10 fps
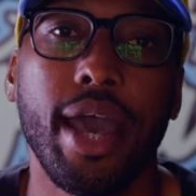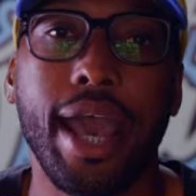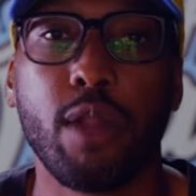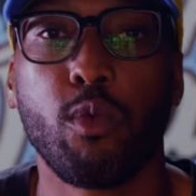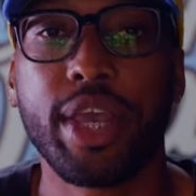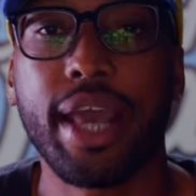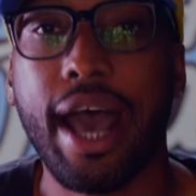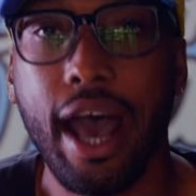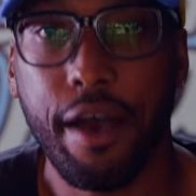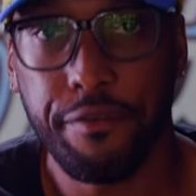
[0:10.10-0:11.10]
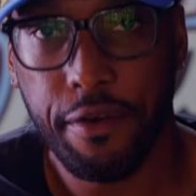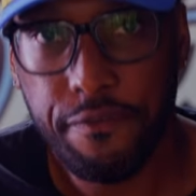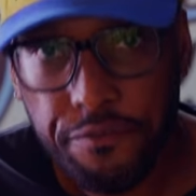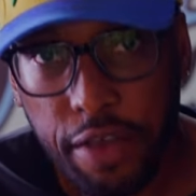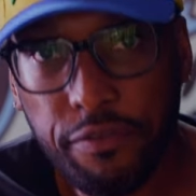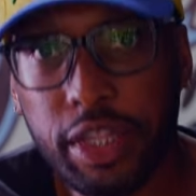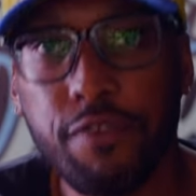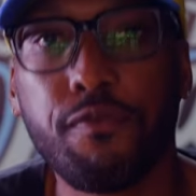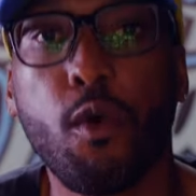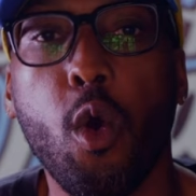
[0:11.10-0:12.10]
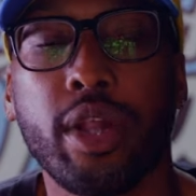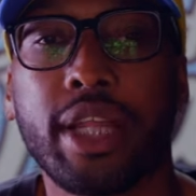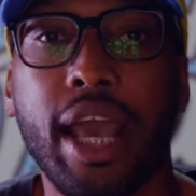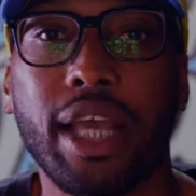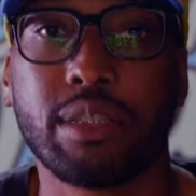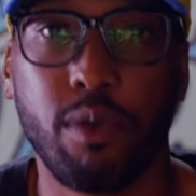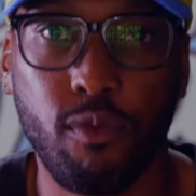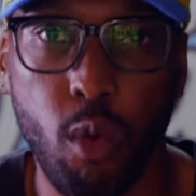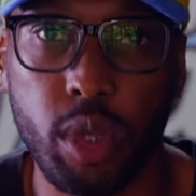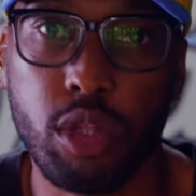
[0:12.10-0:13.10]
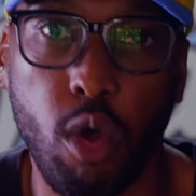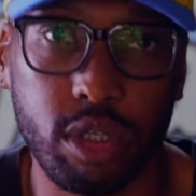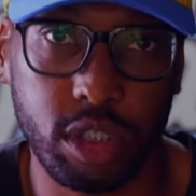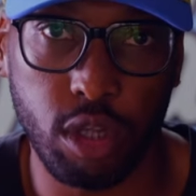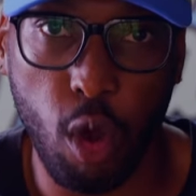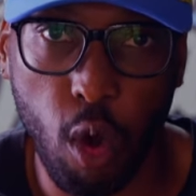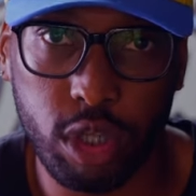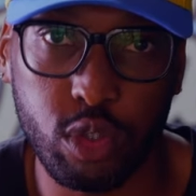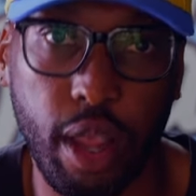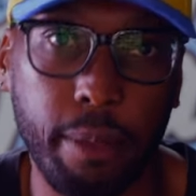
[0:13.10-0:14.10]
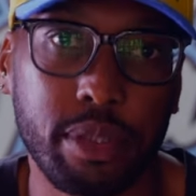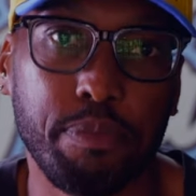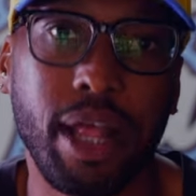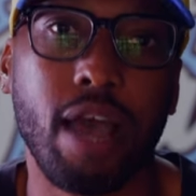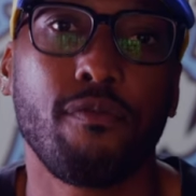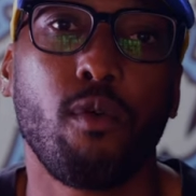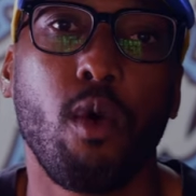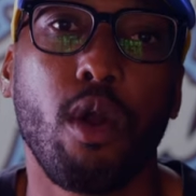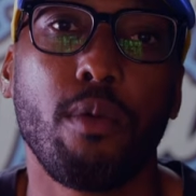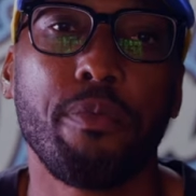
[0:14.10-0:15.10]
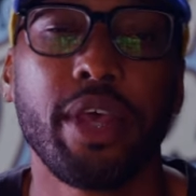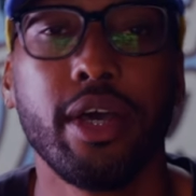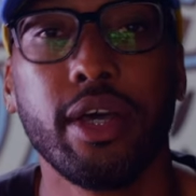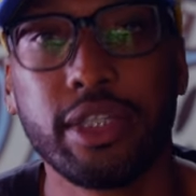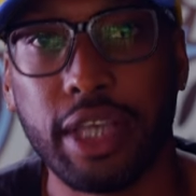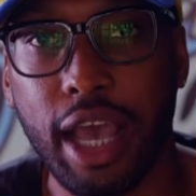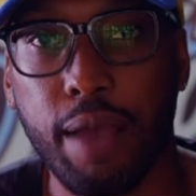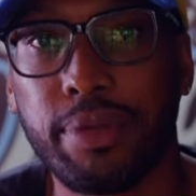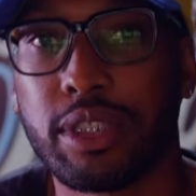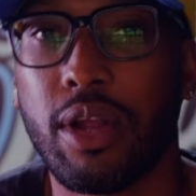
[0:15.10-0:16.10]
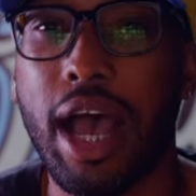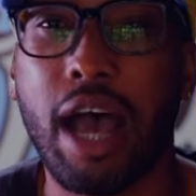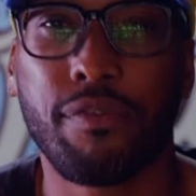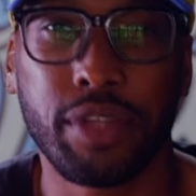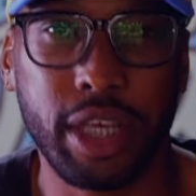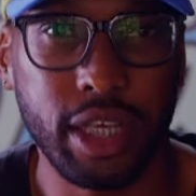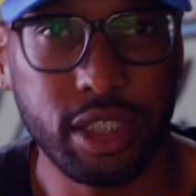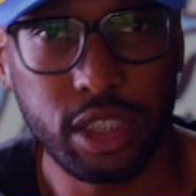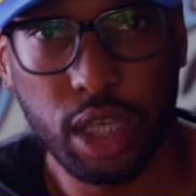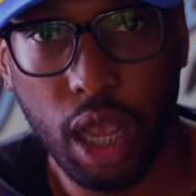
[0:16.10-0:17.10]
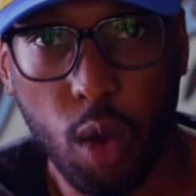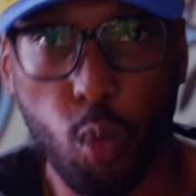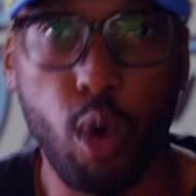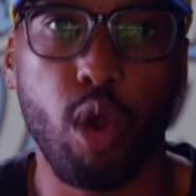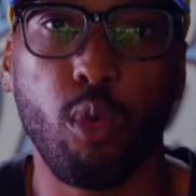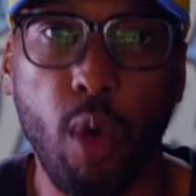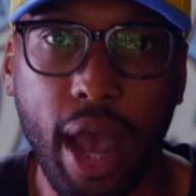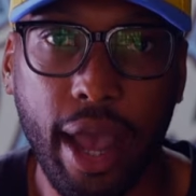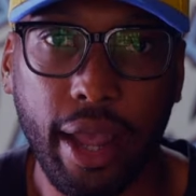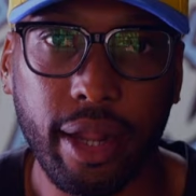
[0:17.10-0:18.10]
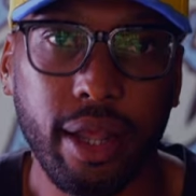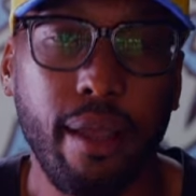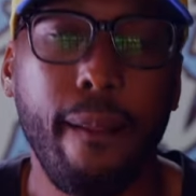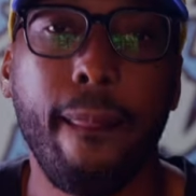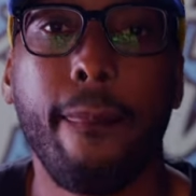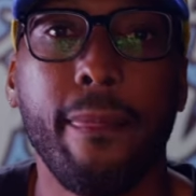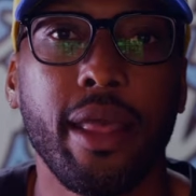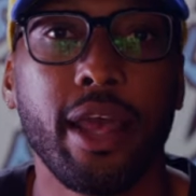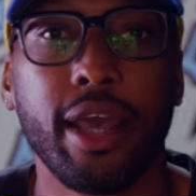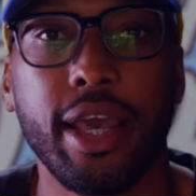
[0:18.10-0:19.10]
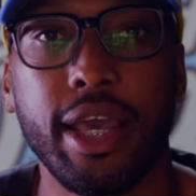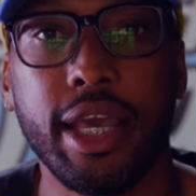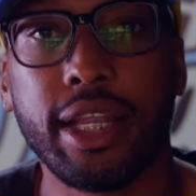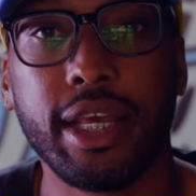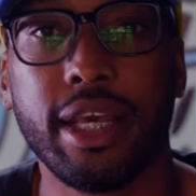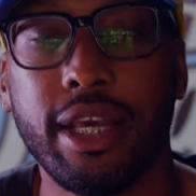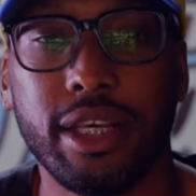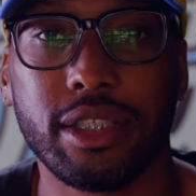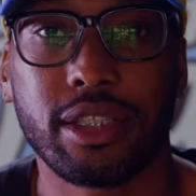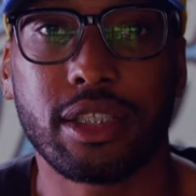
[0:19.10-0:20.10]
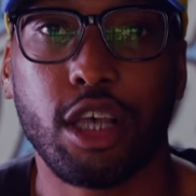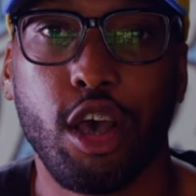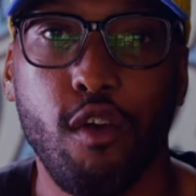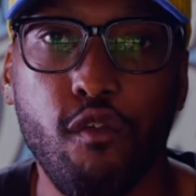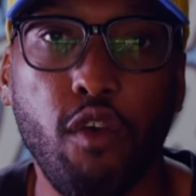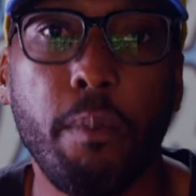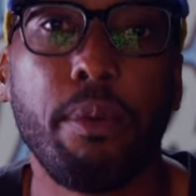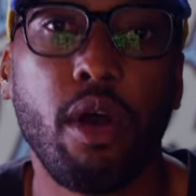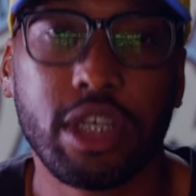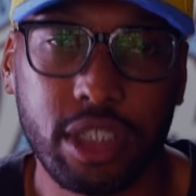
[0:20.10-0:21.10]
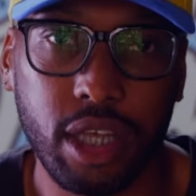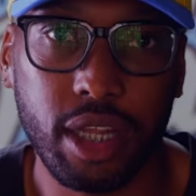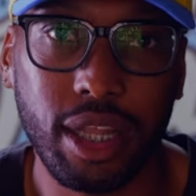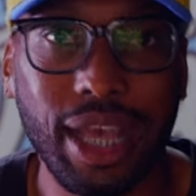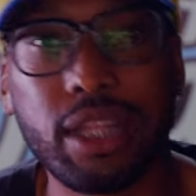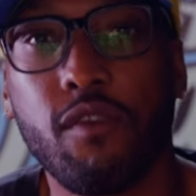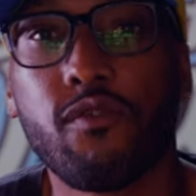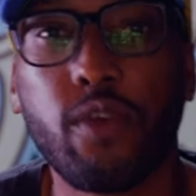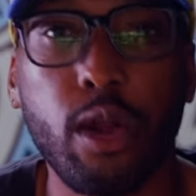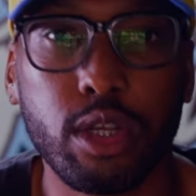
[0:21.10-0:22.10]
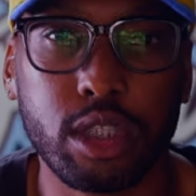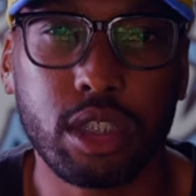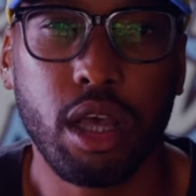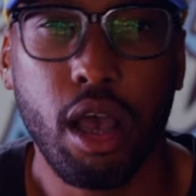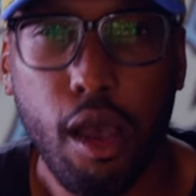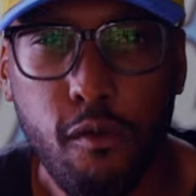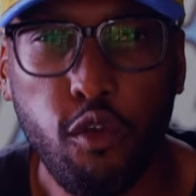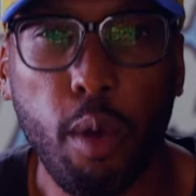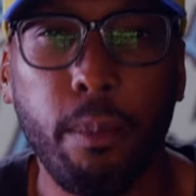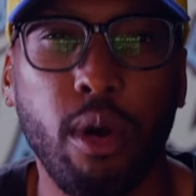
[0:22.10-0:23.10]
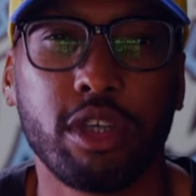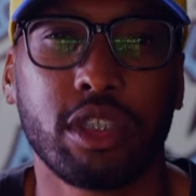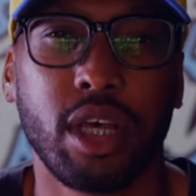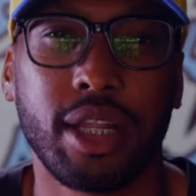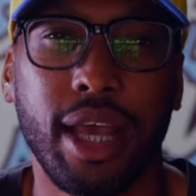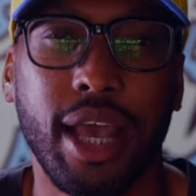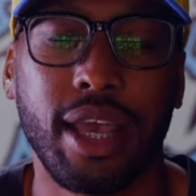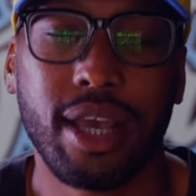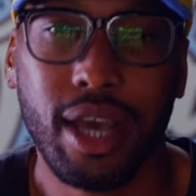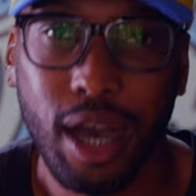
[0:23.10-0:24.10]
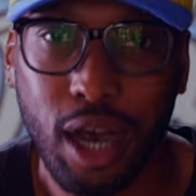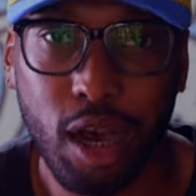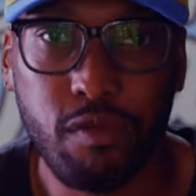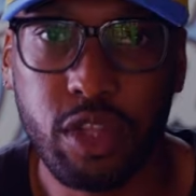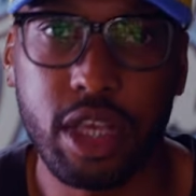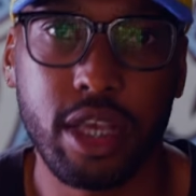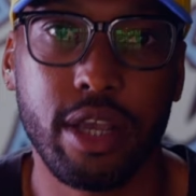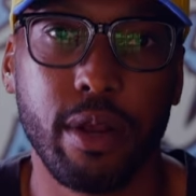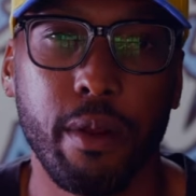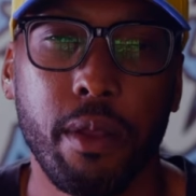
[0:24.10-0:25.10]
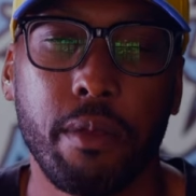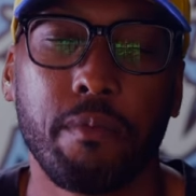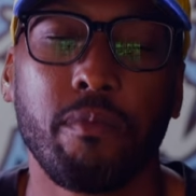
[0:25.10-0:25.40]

And we have 54 days before we launch the All Dreams platform to amateur athletes worldwide. It is Football Sunday, the first Football Sunday of the year.